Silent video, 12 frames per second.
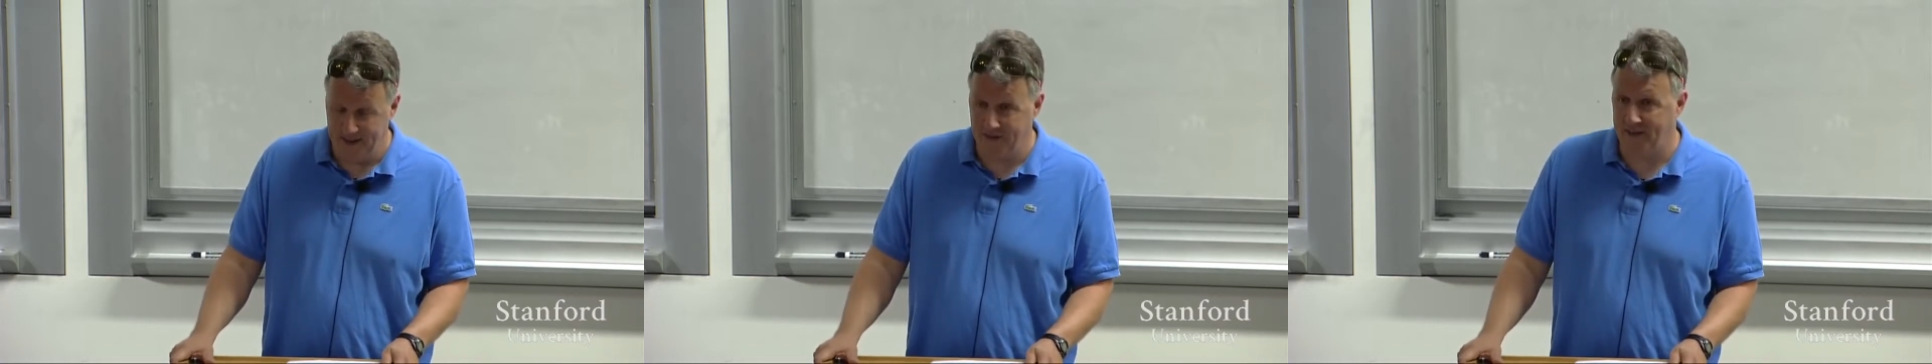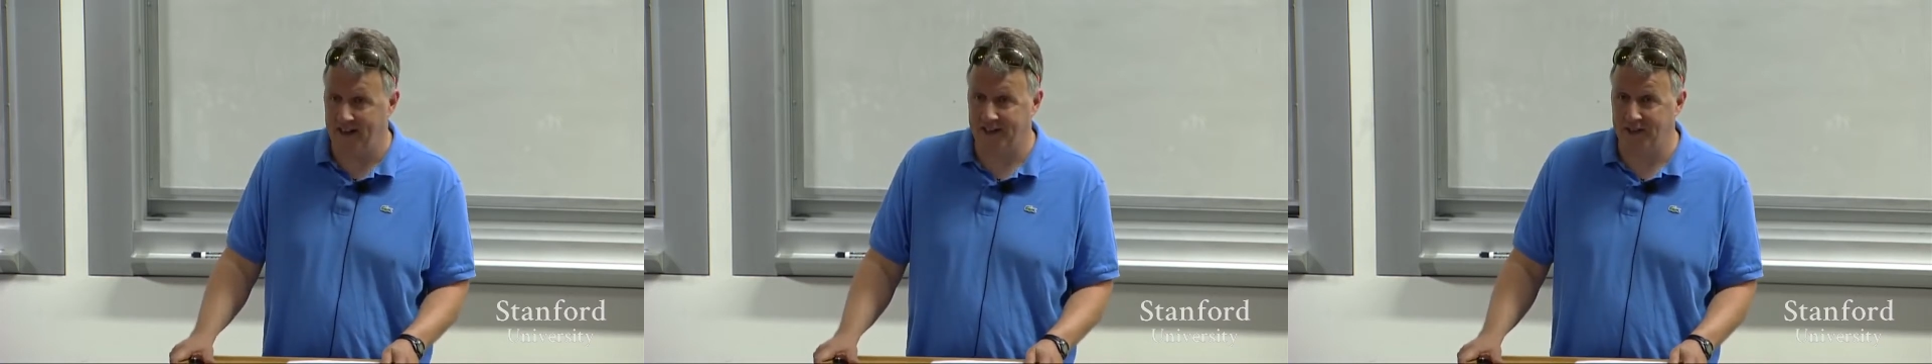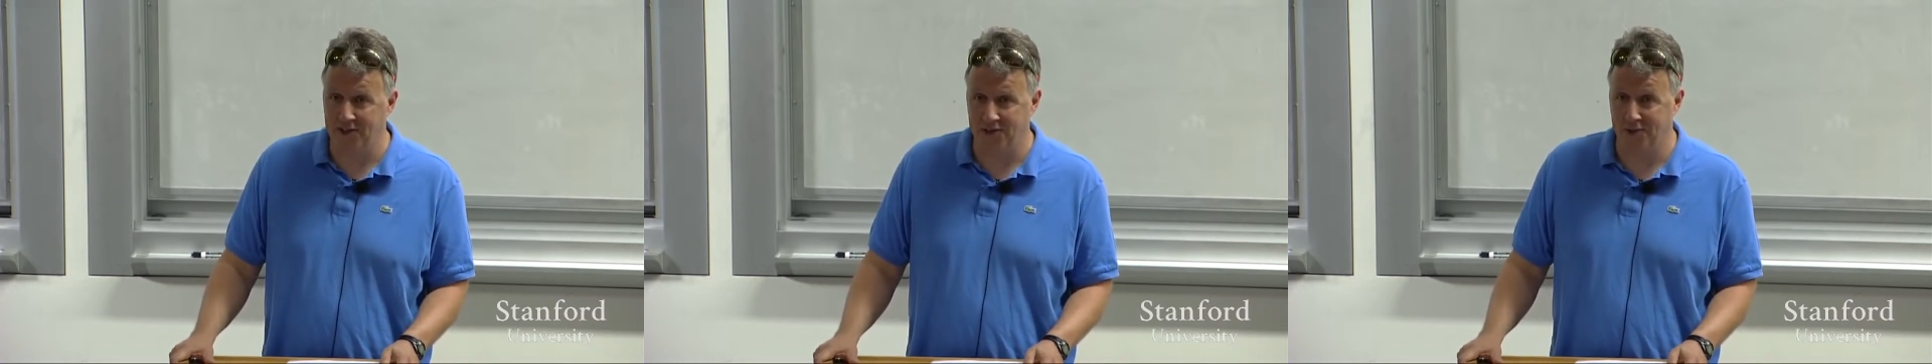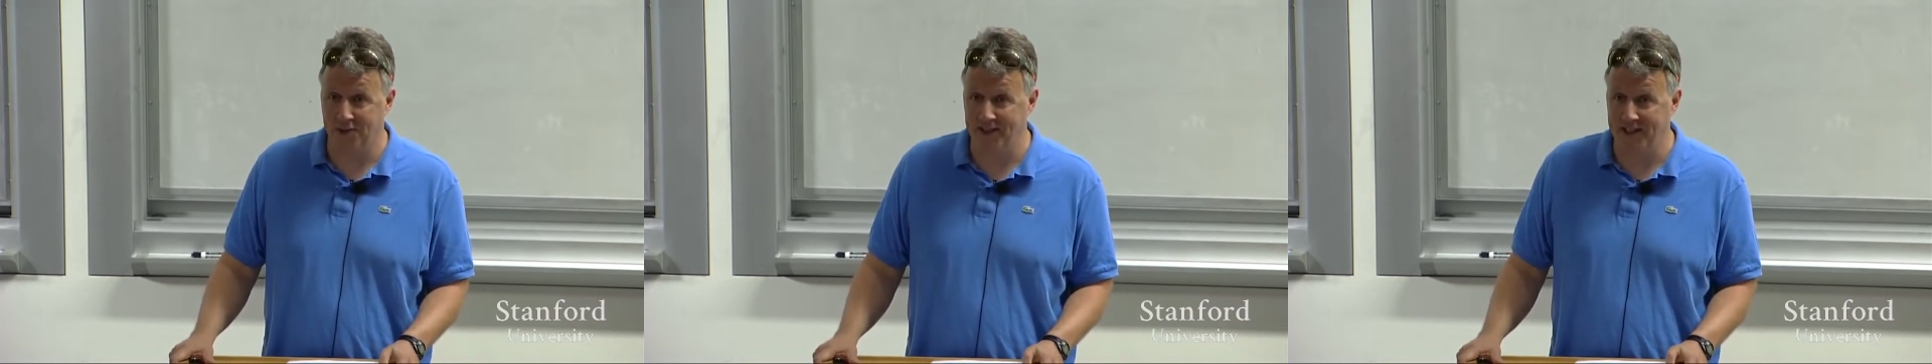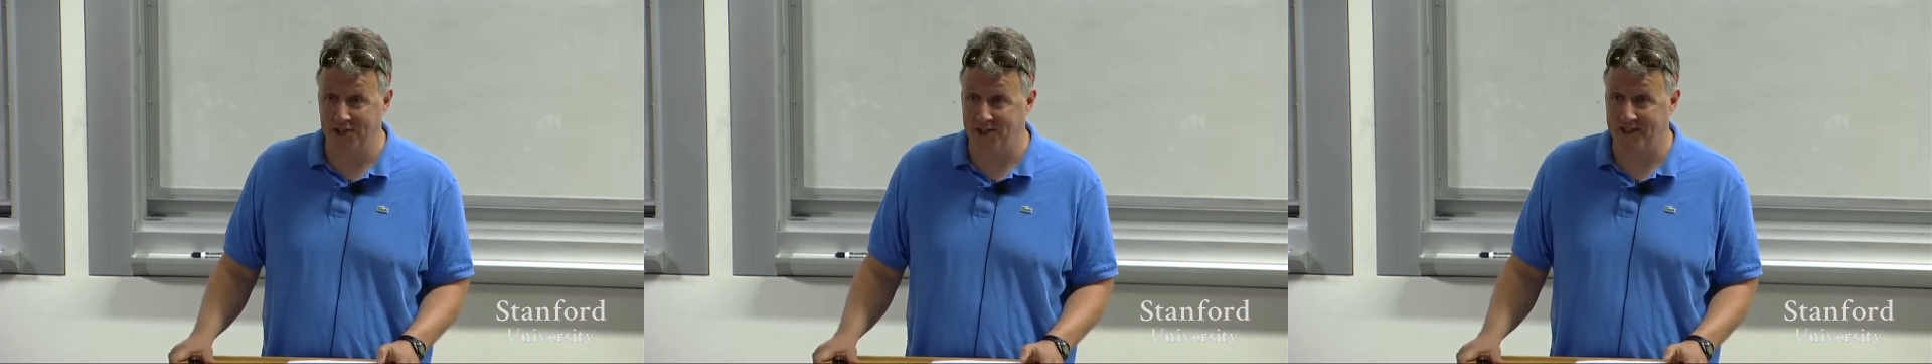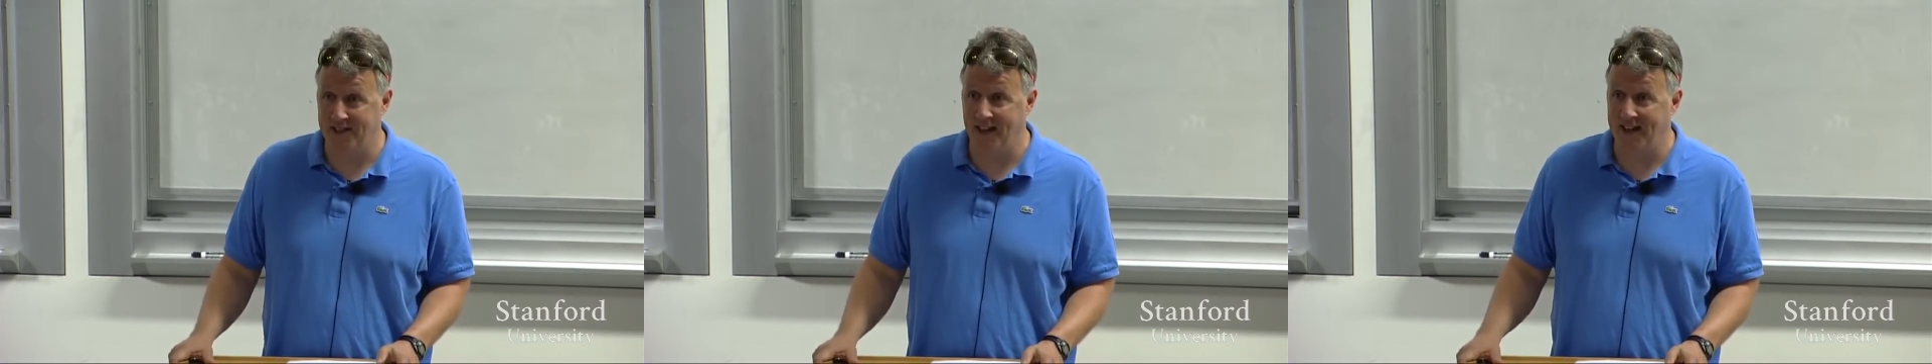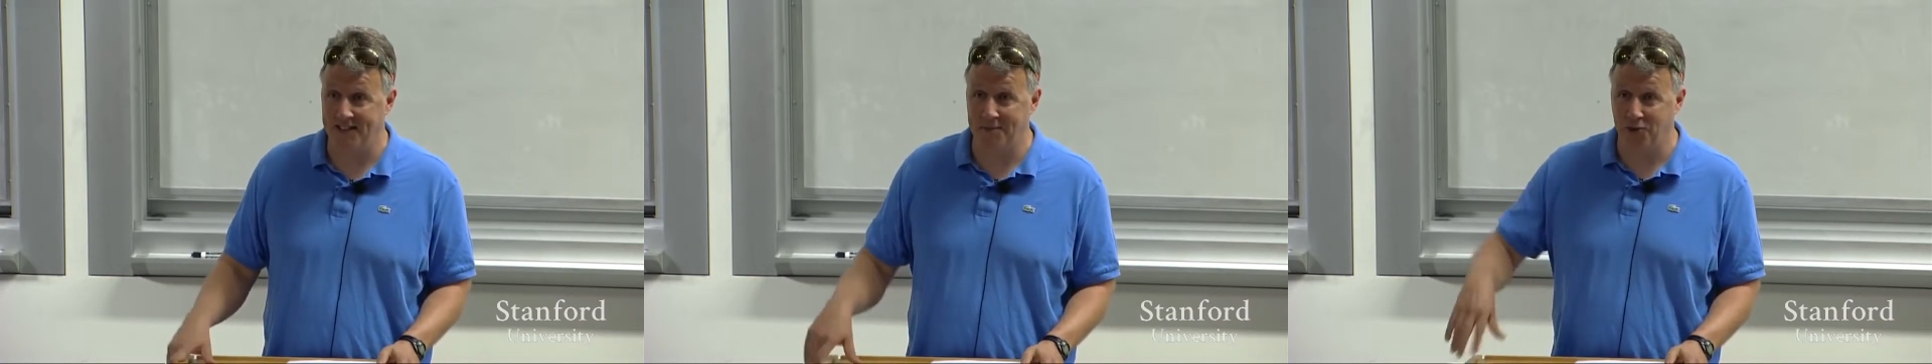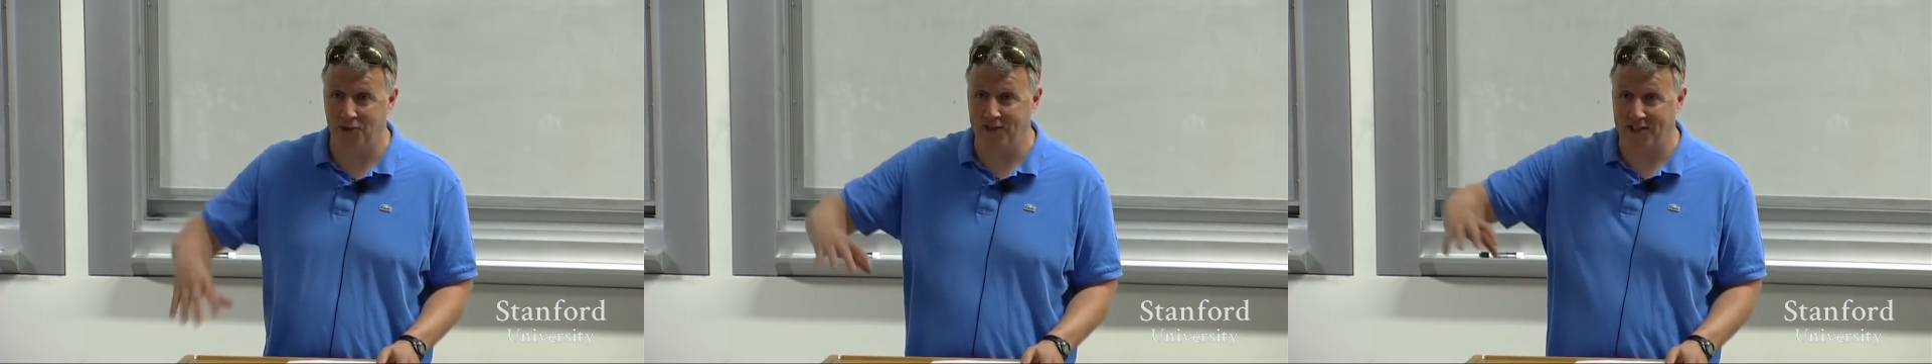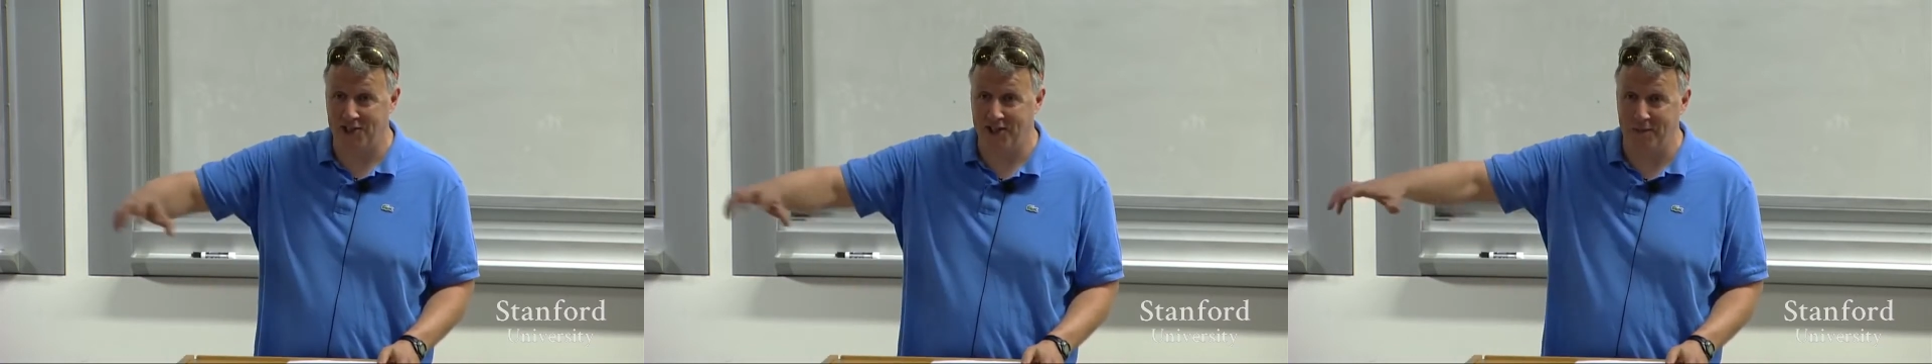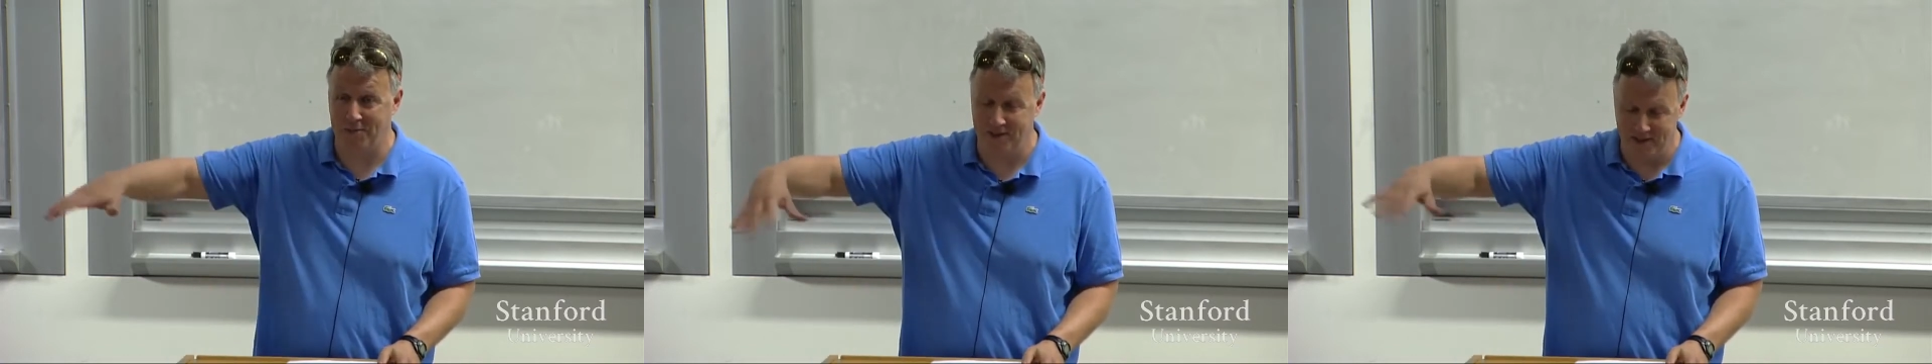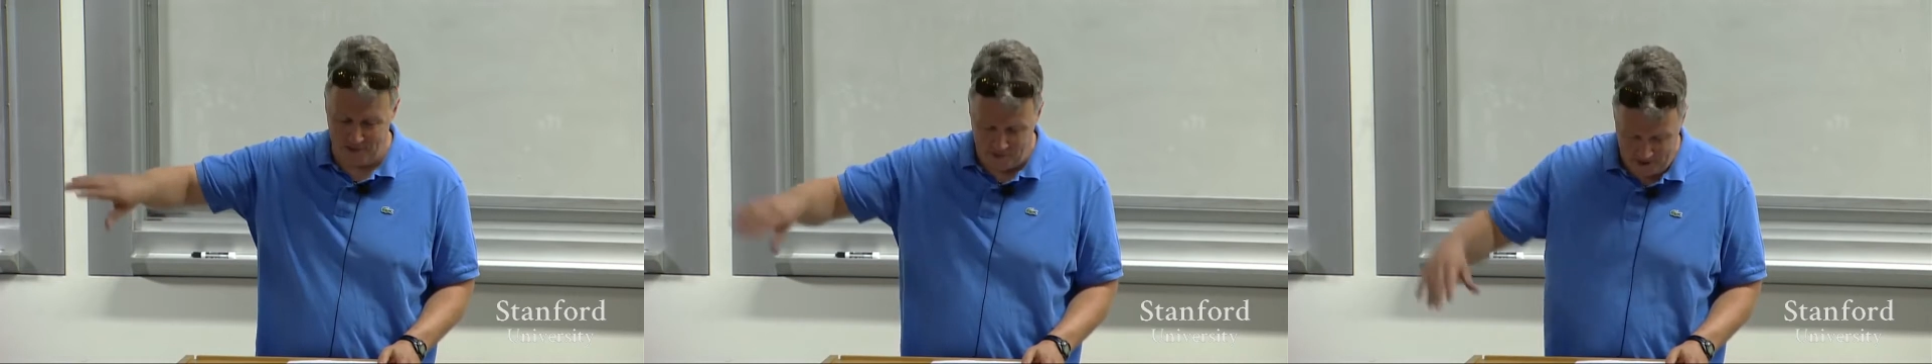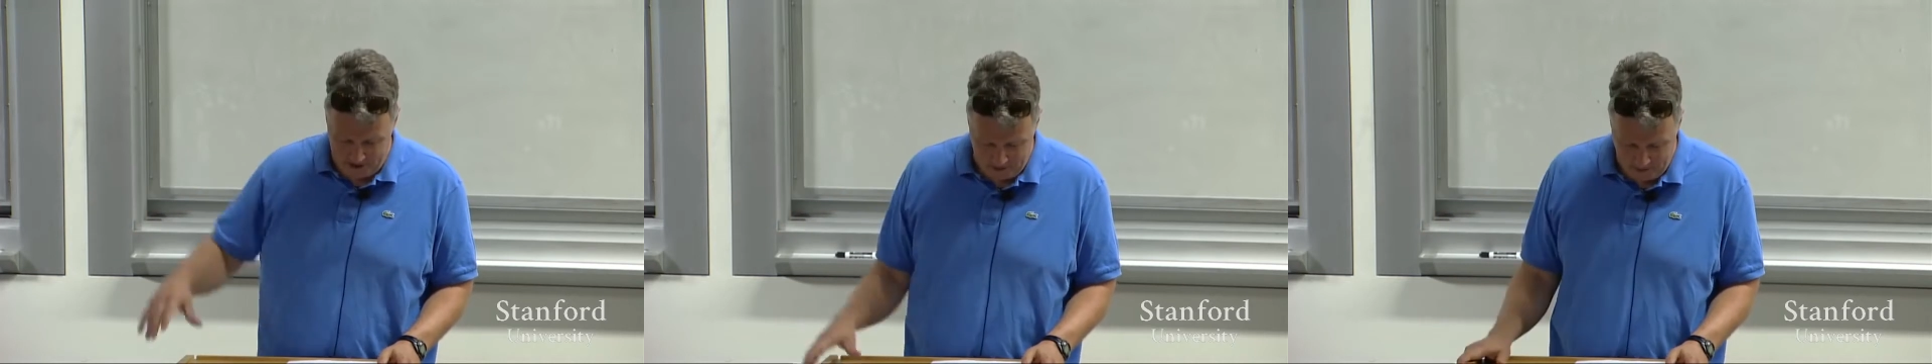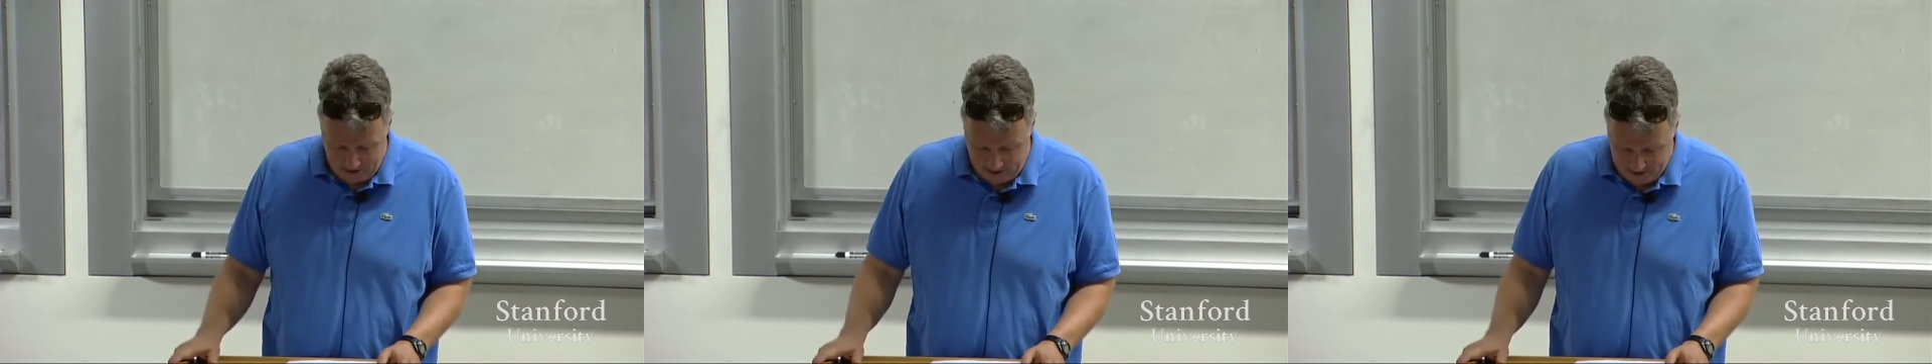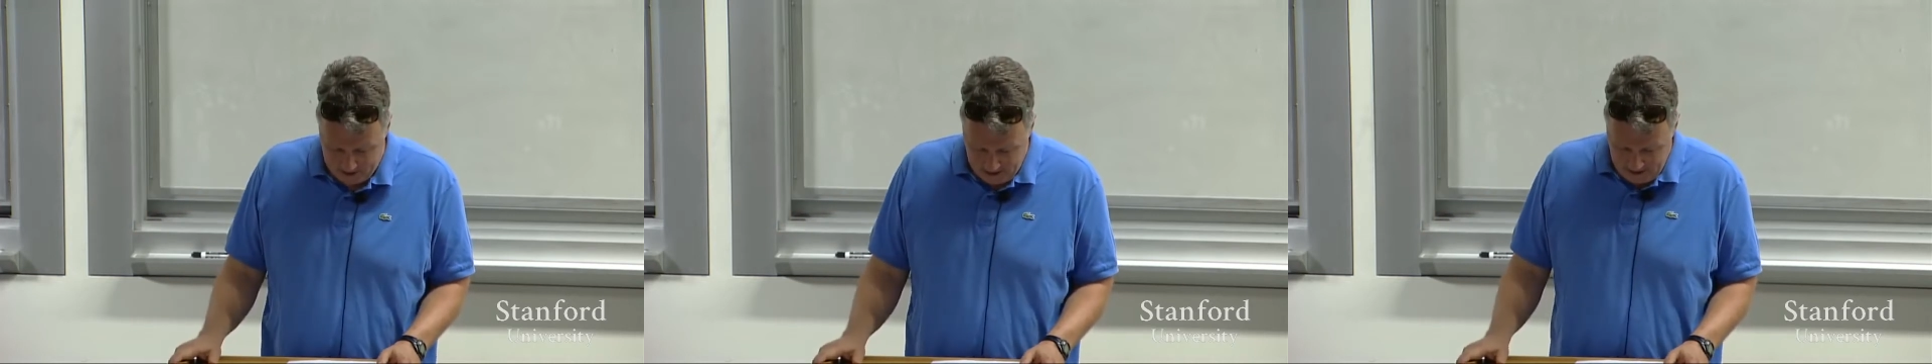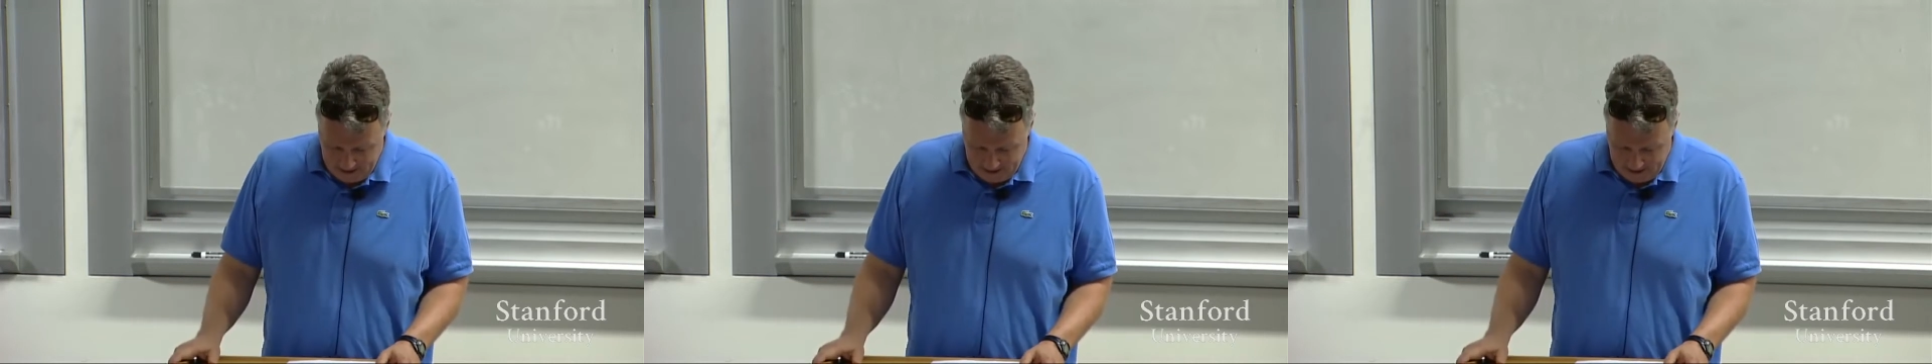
In fact, those are really just isomorphic shapes in different domains.